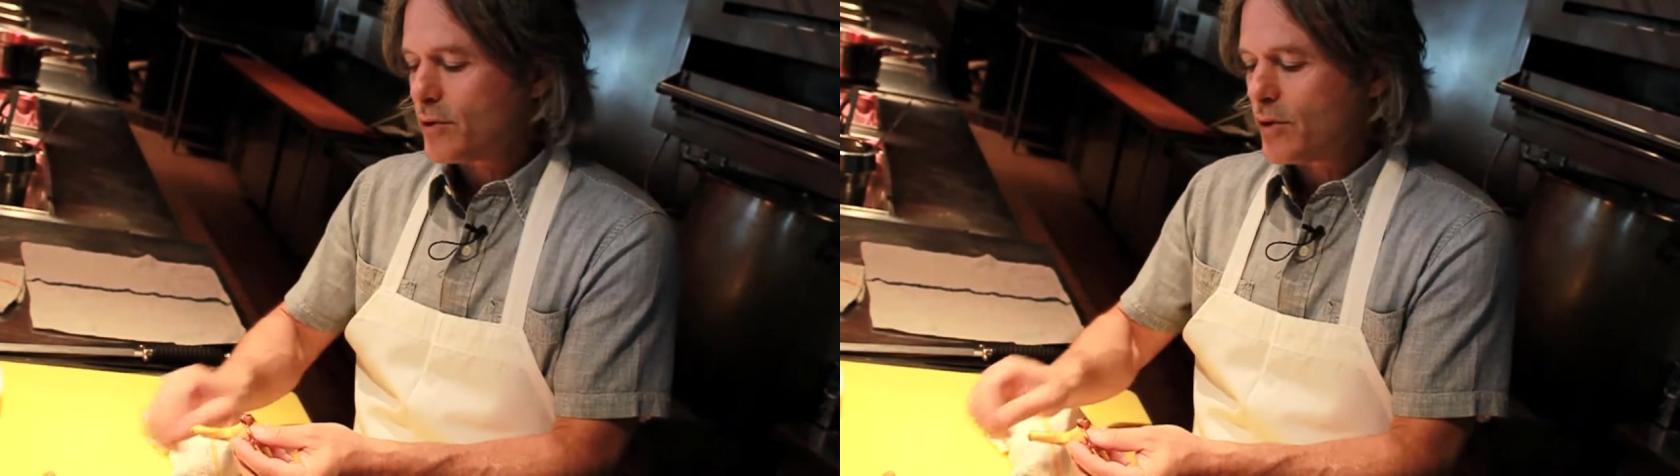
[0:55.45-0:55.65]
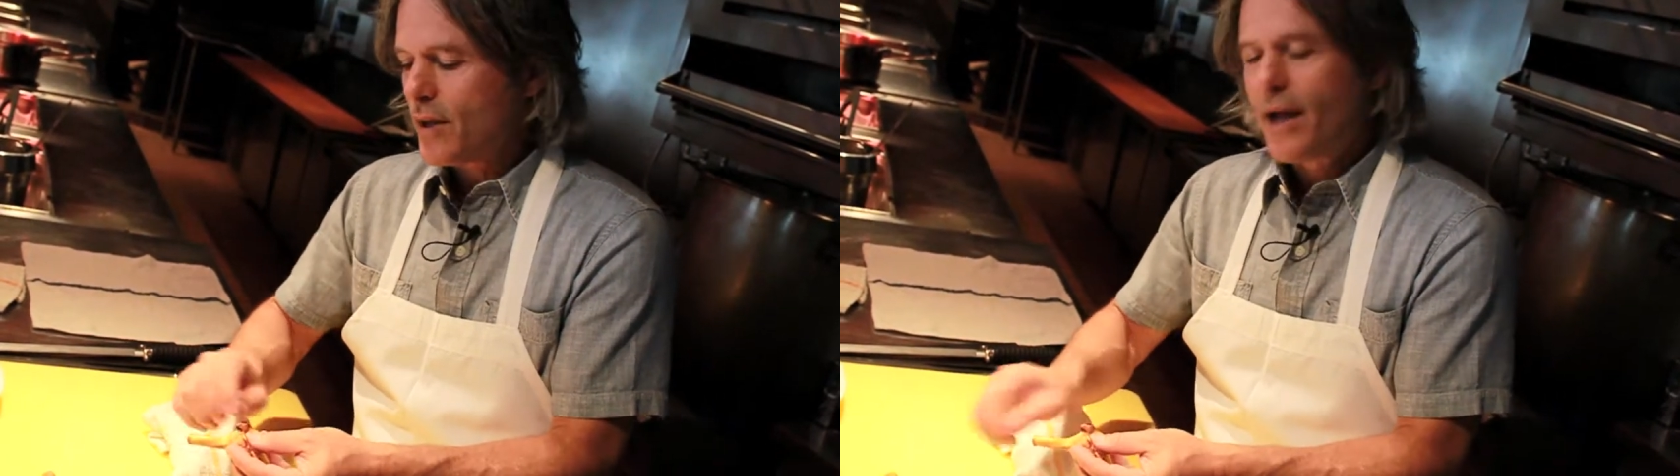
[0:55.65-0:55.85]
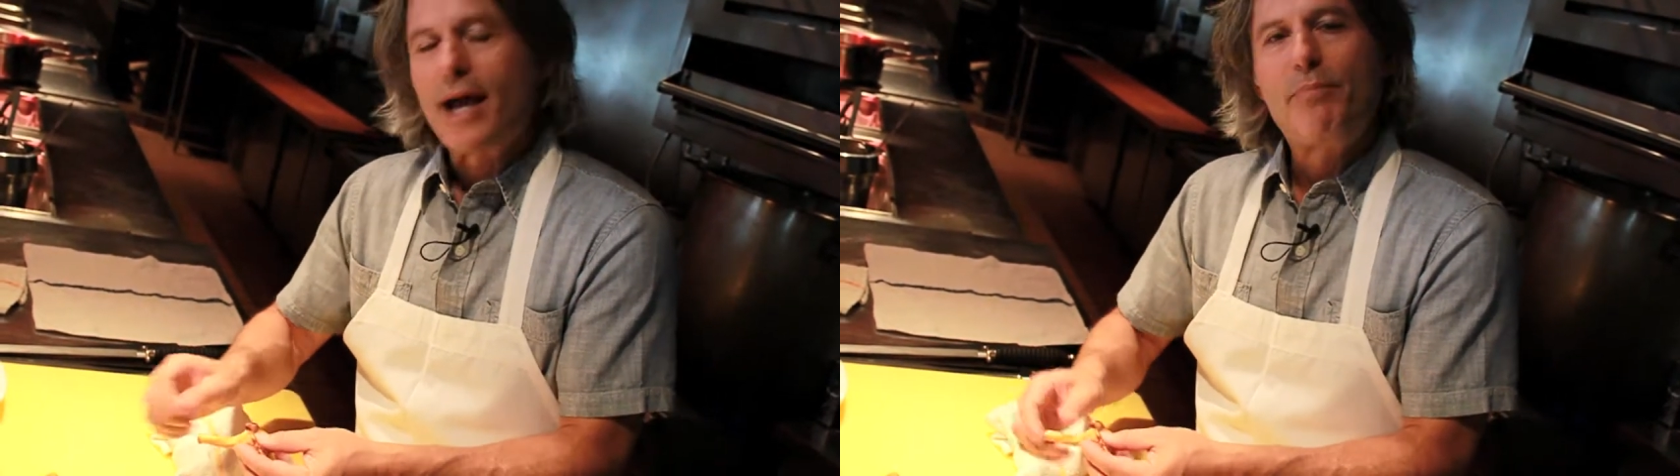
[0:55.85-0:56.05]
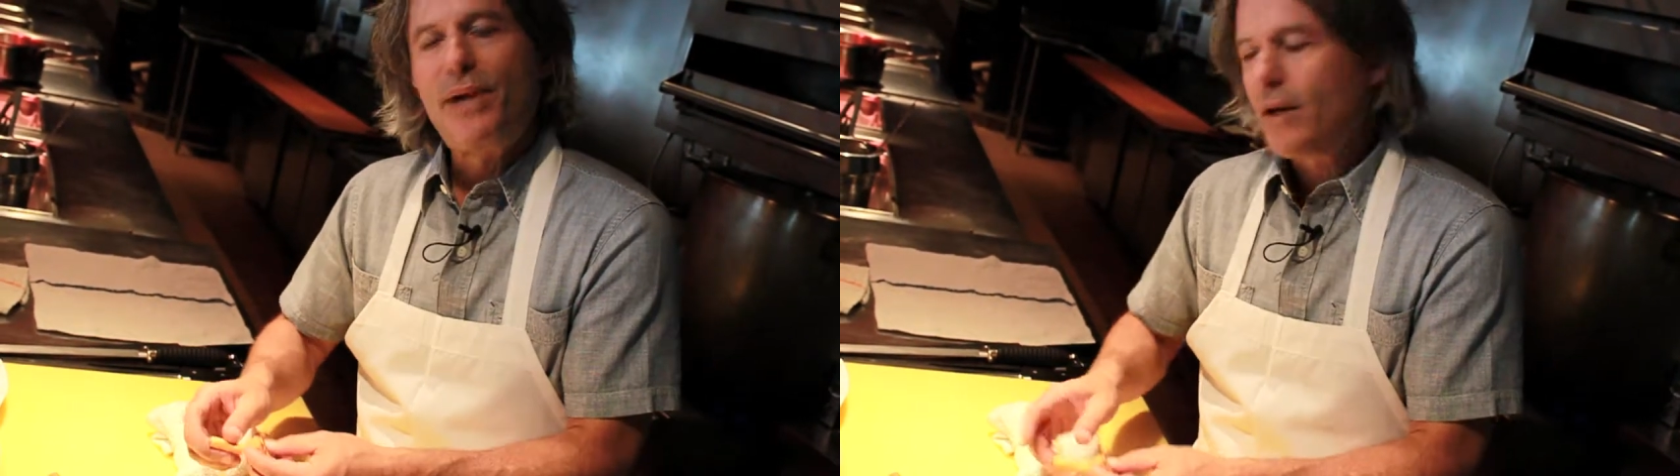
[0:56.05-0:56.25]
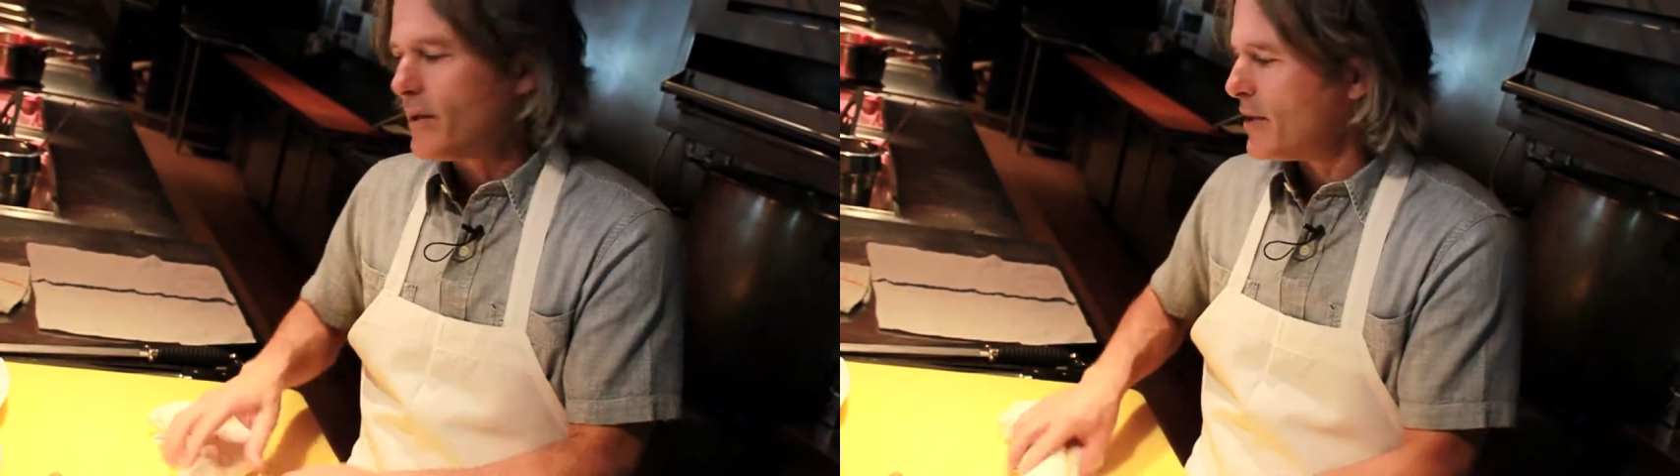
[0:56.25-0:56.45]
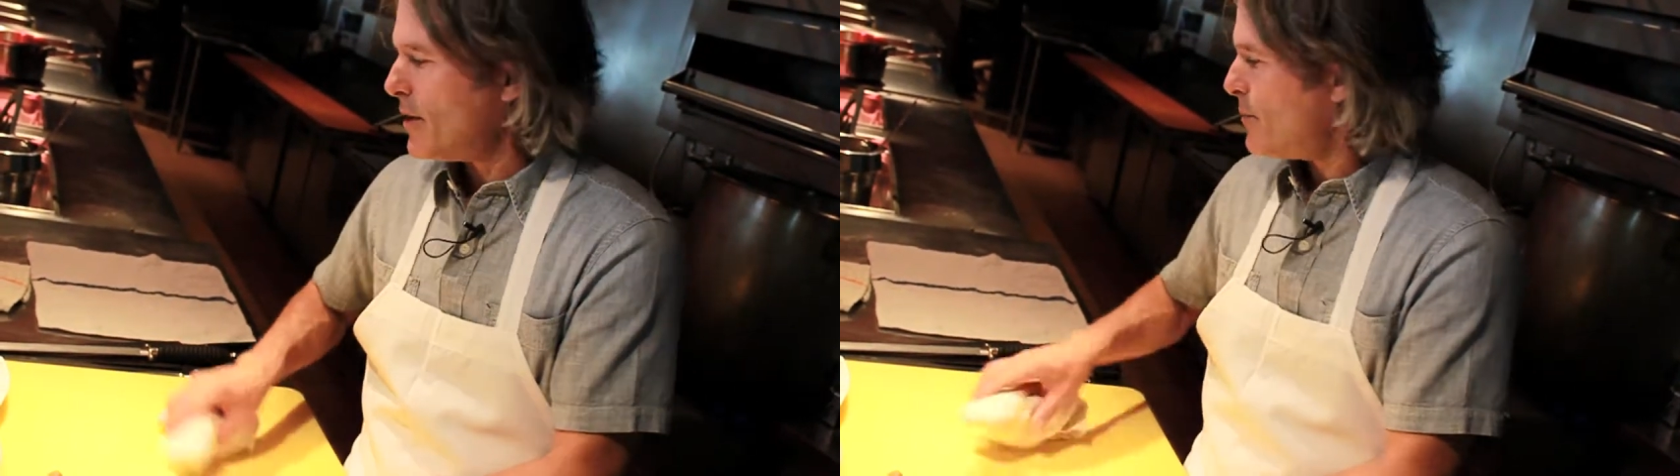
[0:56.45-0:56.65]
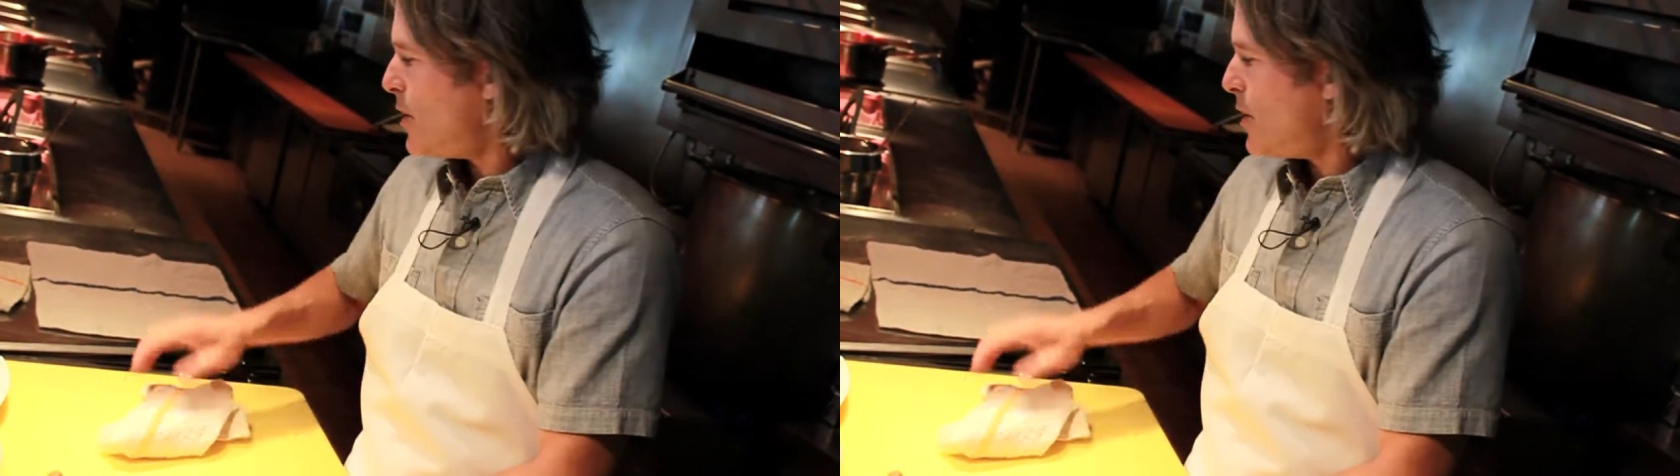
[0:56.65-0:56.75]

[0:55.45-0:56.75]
to. And peeling them.